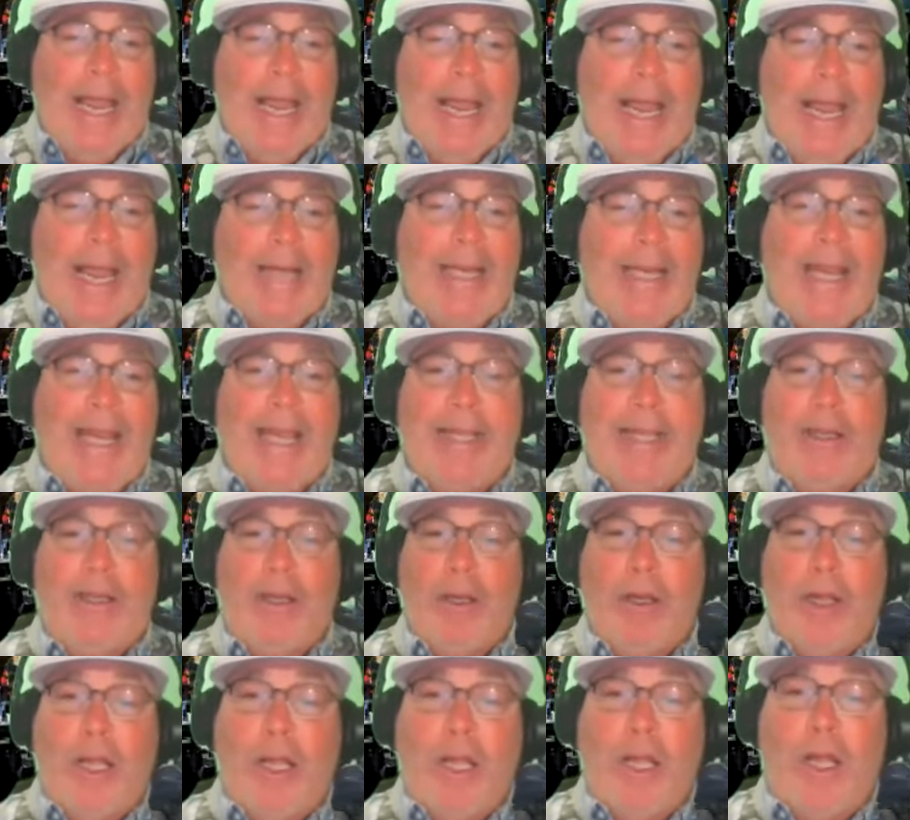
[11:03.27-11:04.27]
And
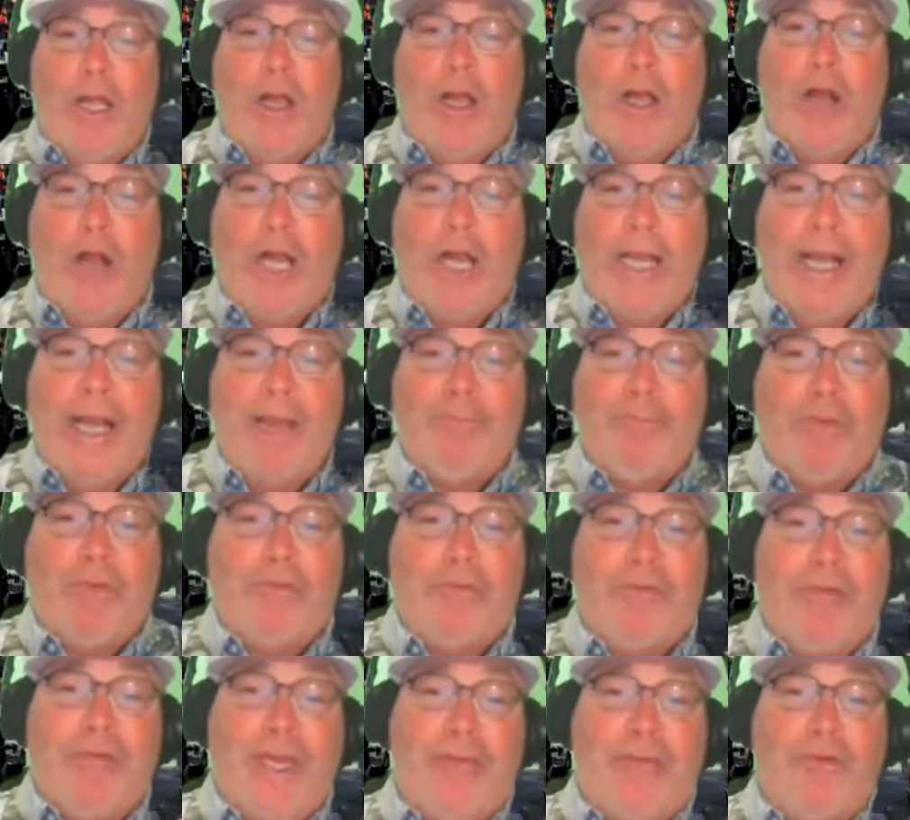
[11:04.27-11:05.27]
then our
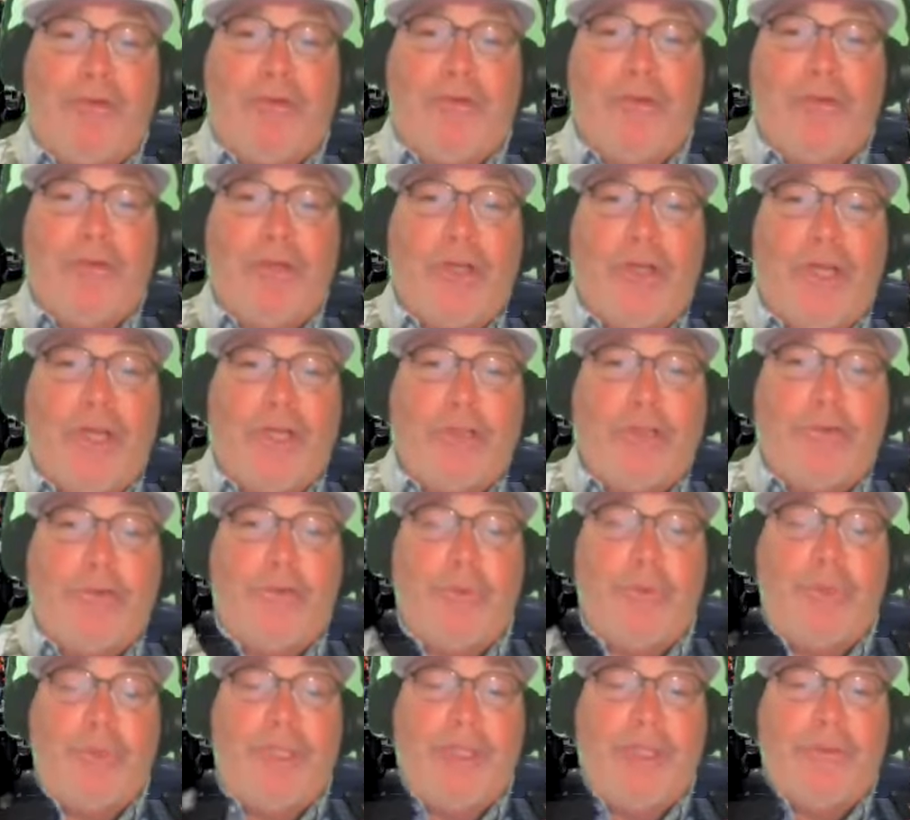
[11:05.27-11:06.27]
conversation
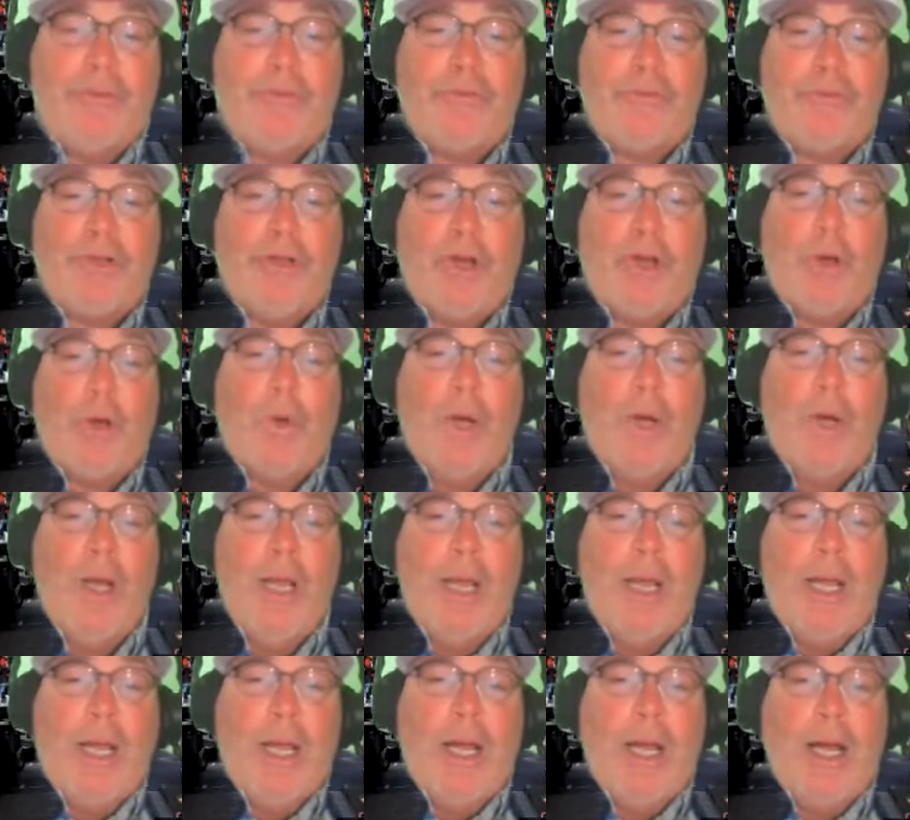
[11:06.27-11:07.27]
2 years ago
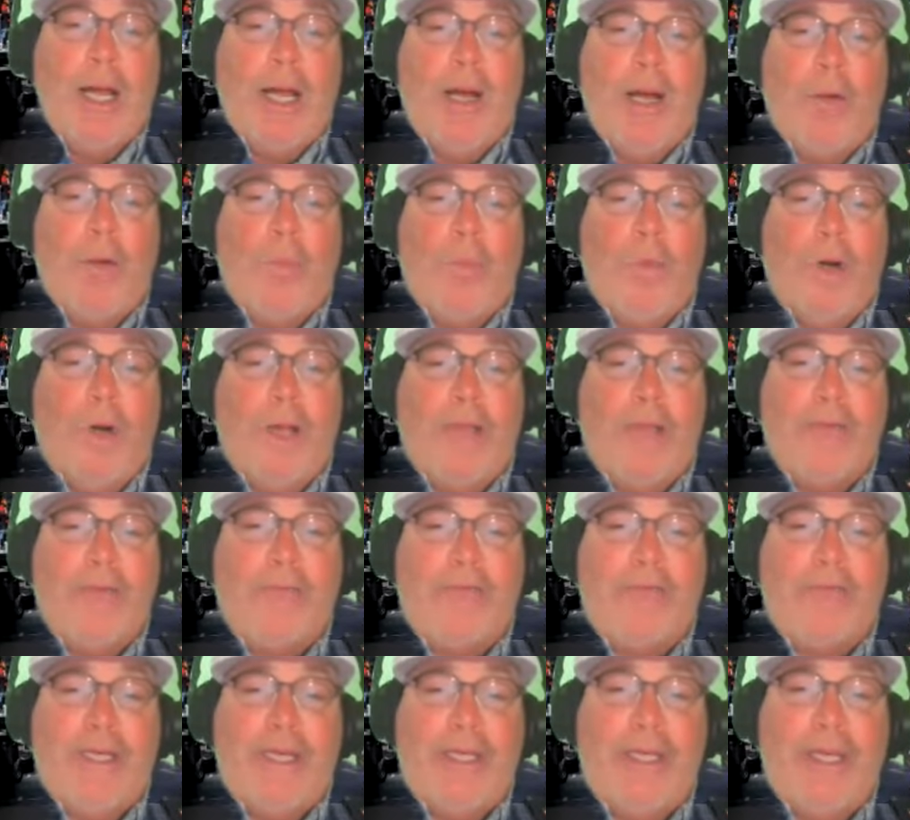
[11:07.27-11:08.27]

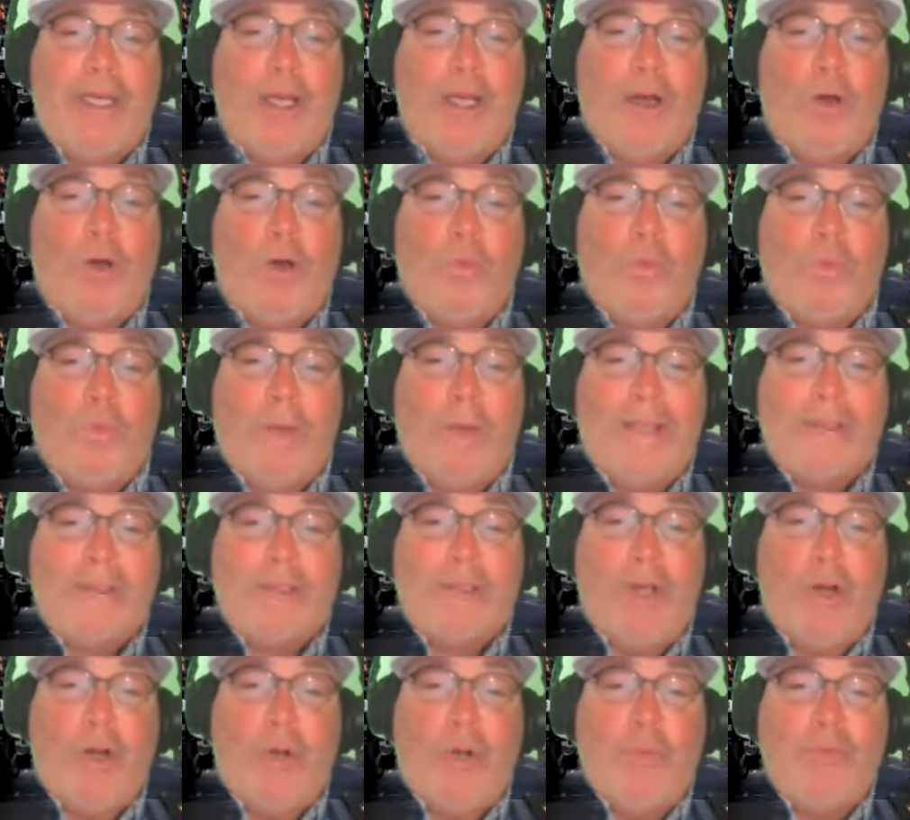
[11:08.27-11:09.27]
was the whole
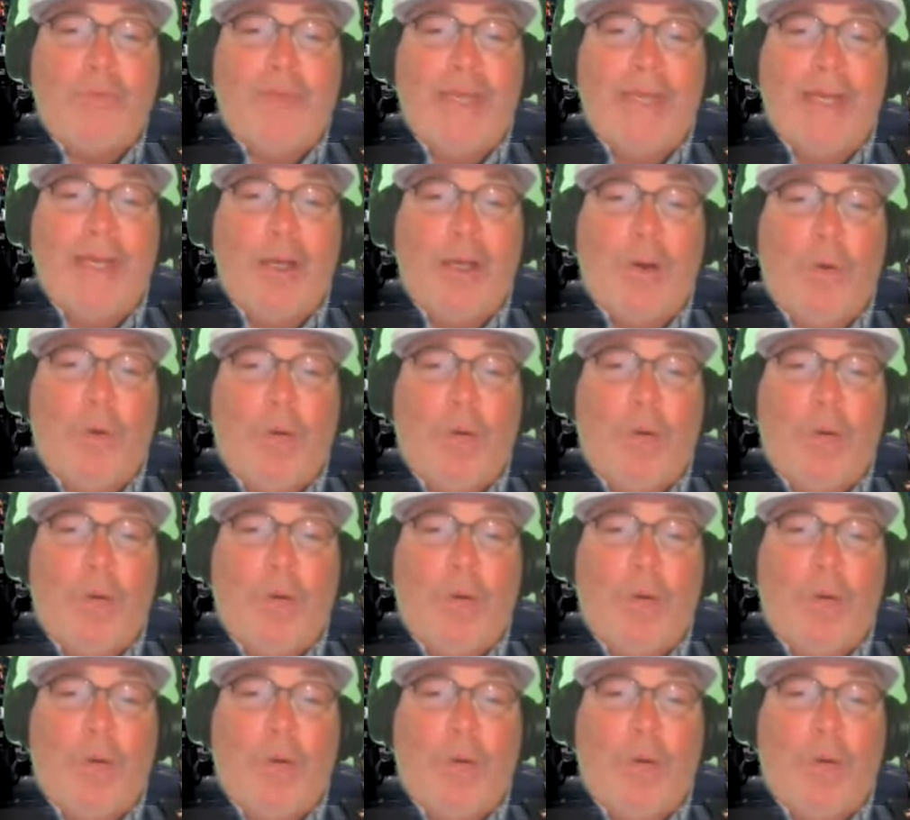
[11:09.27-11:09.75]
rent-to-own thing.